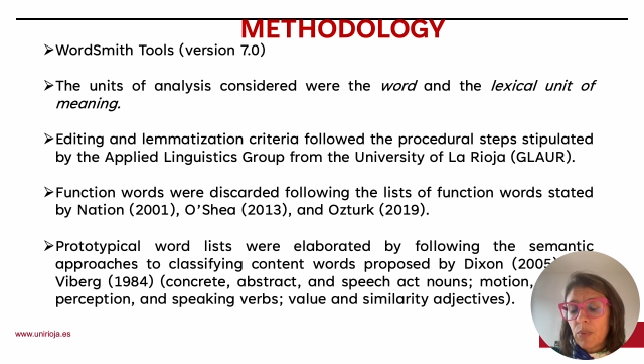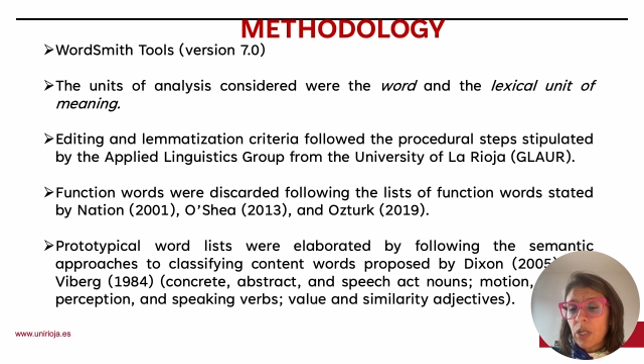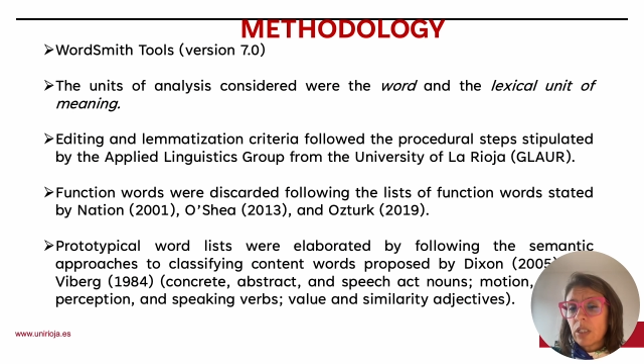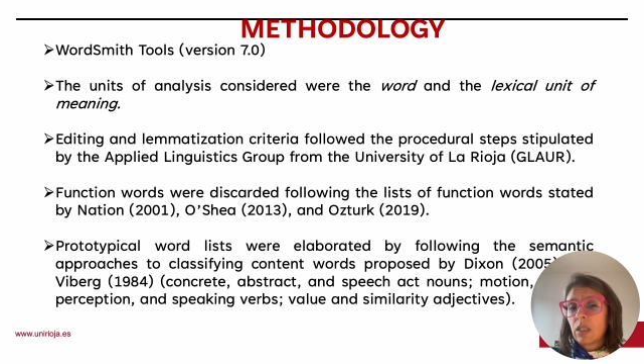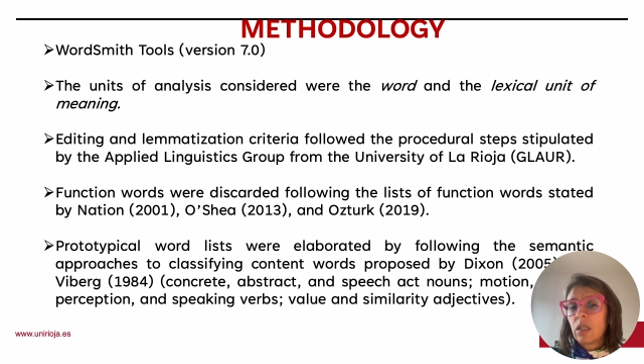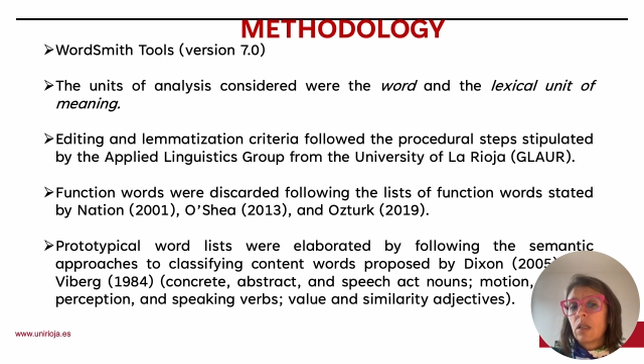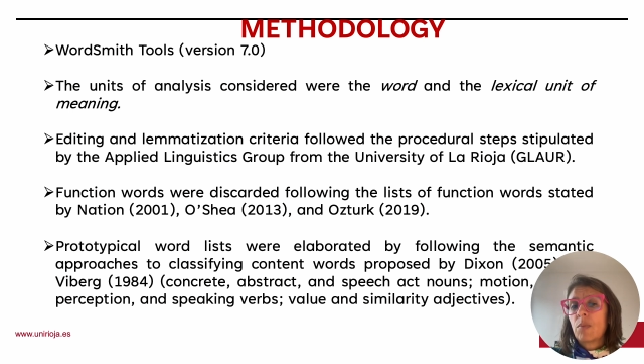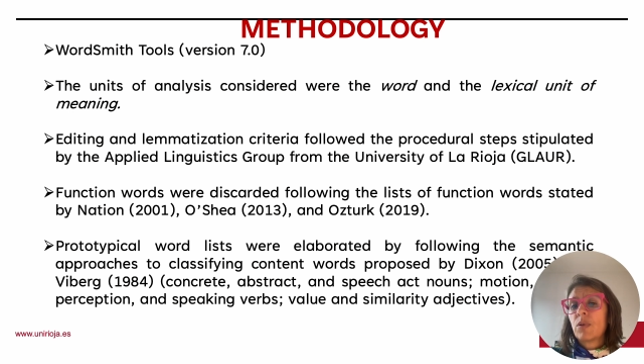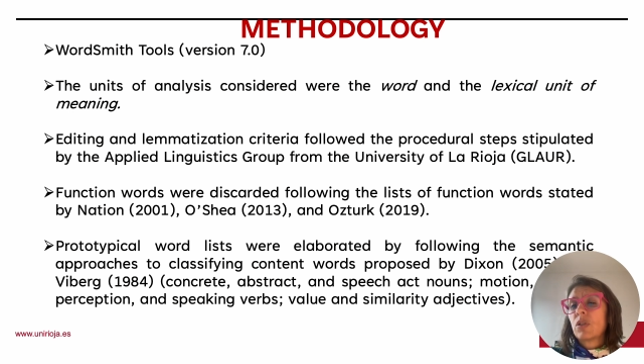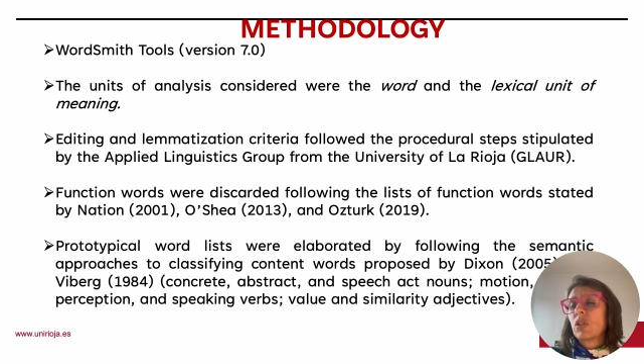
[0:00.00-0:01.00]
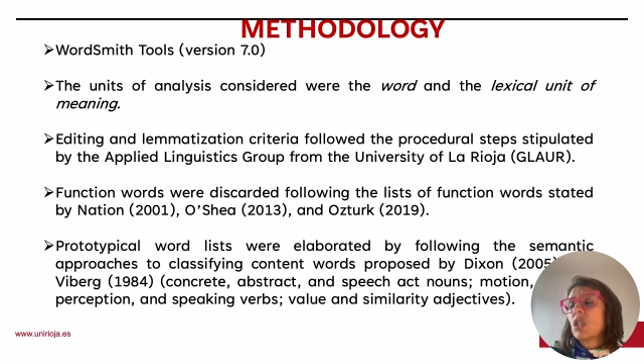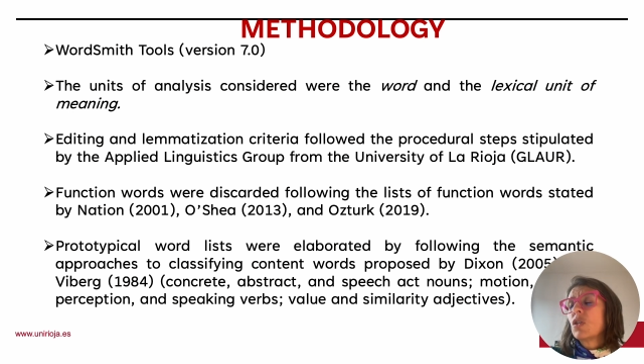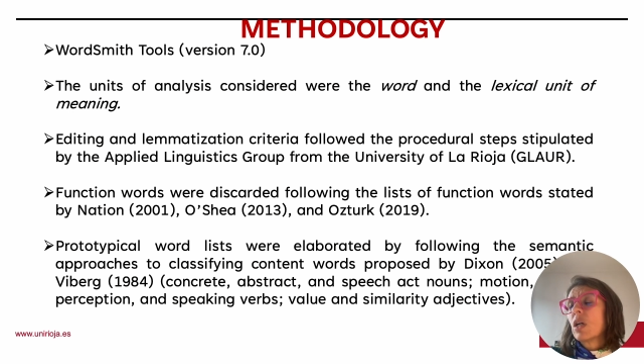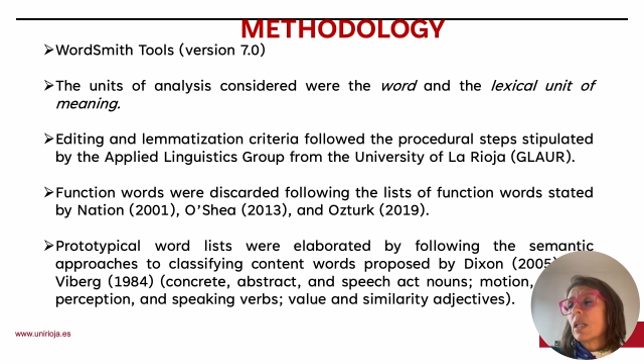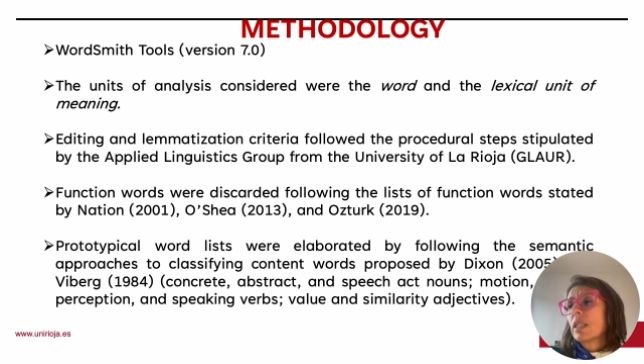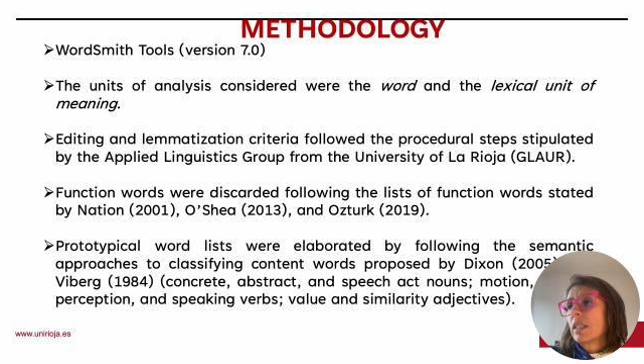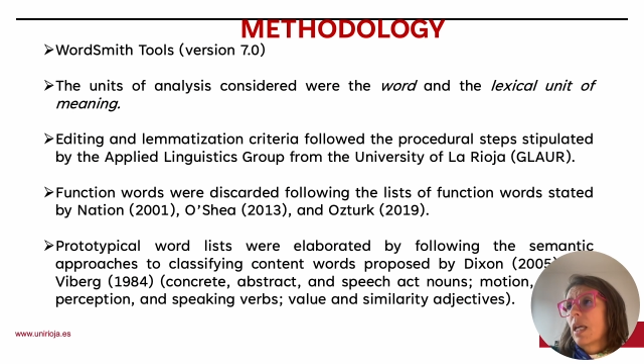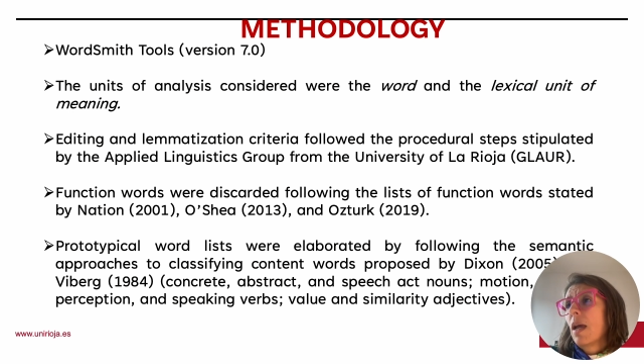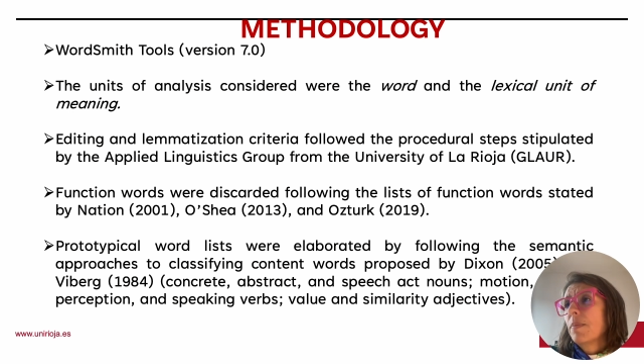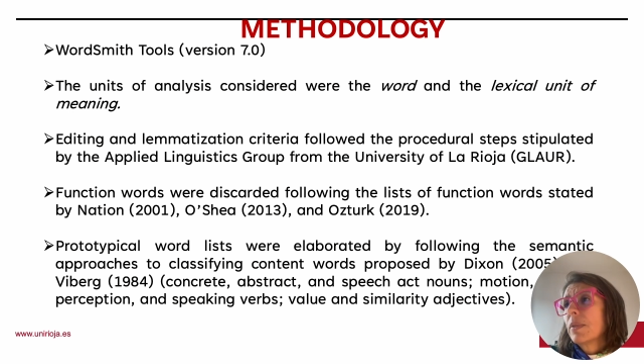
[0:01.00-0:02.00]
procedural
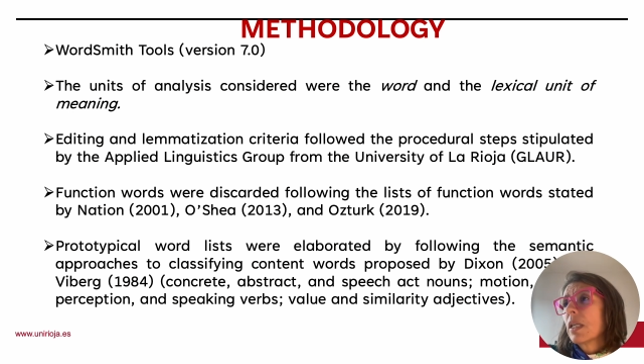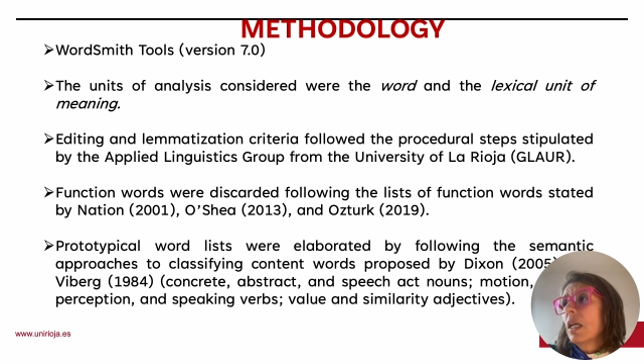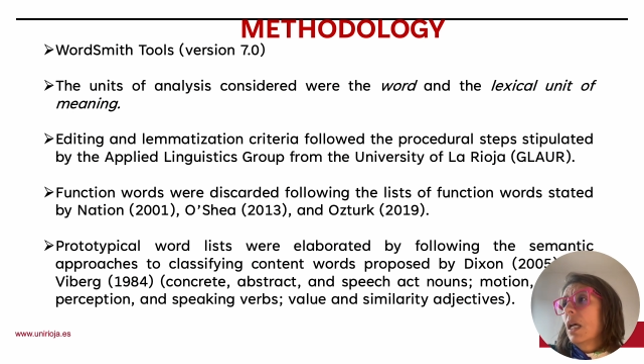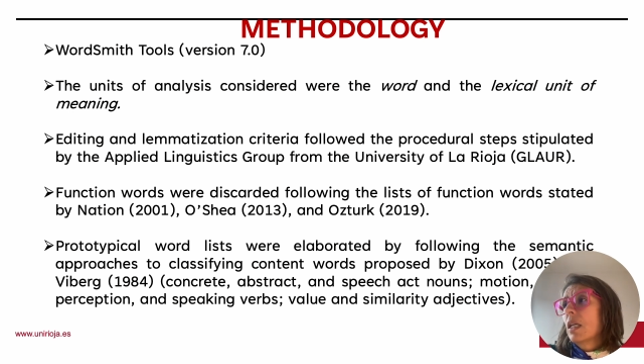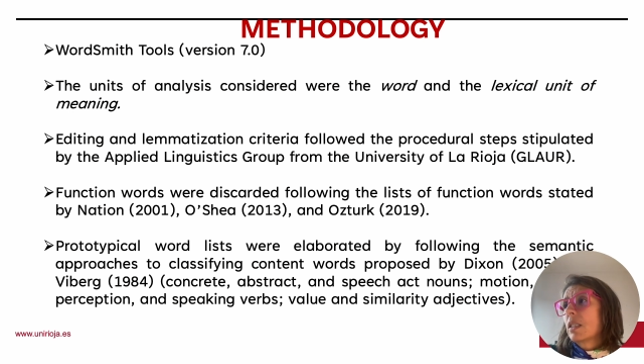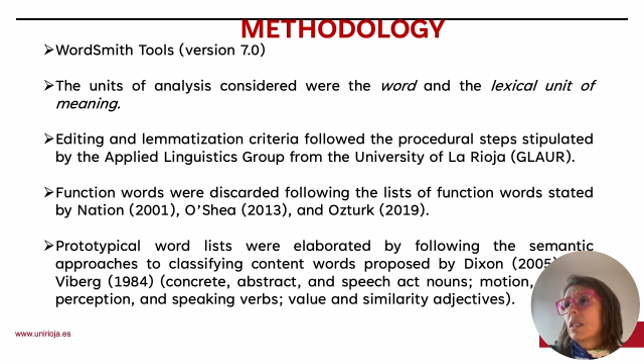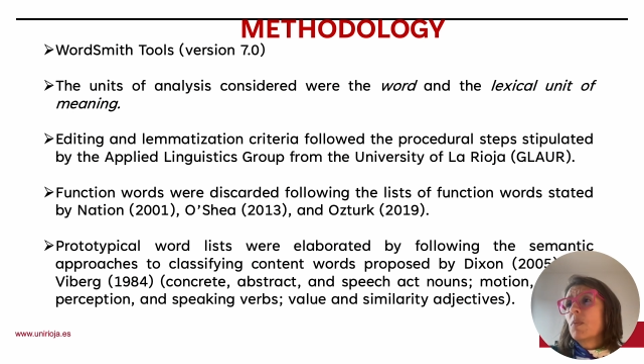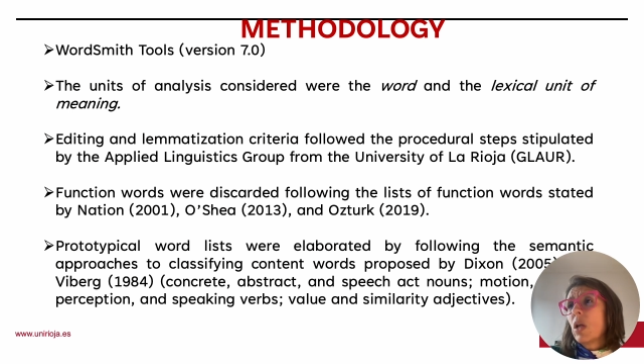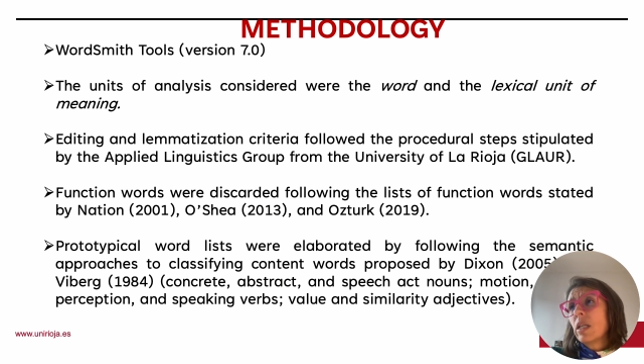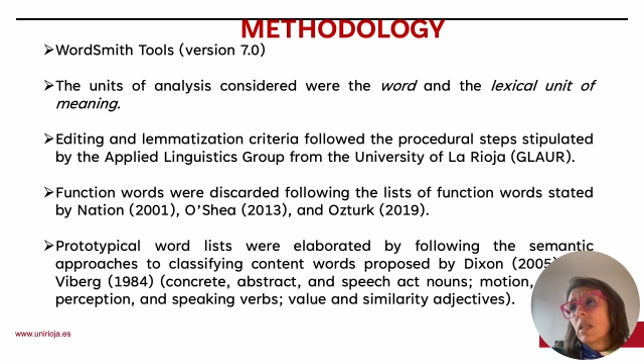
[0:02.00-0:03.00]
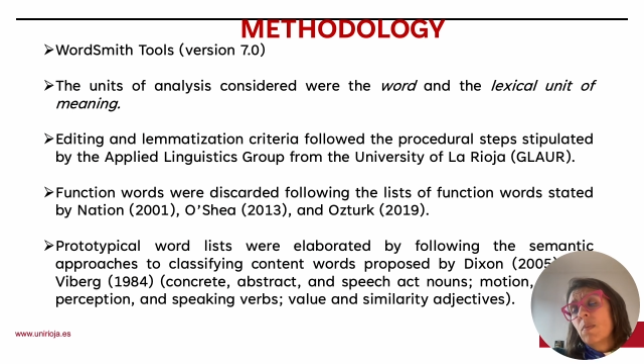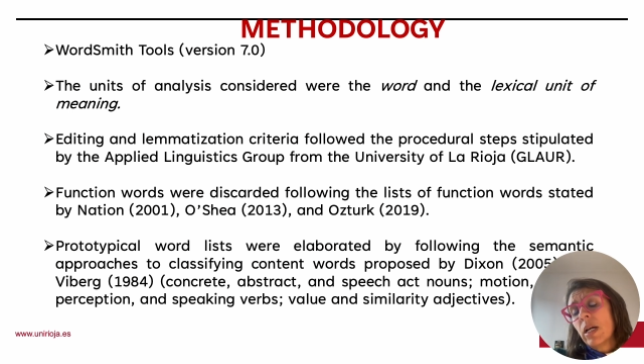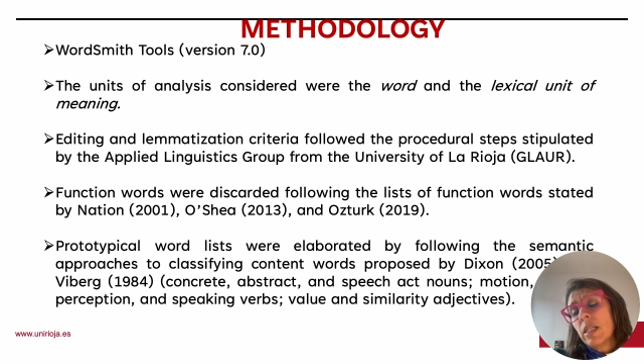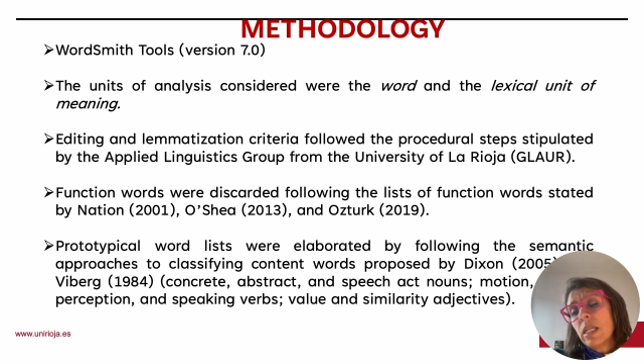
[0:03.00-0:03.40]
steps stipulated by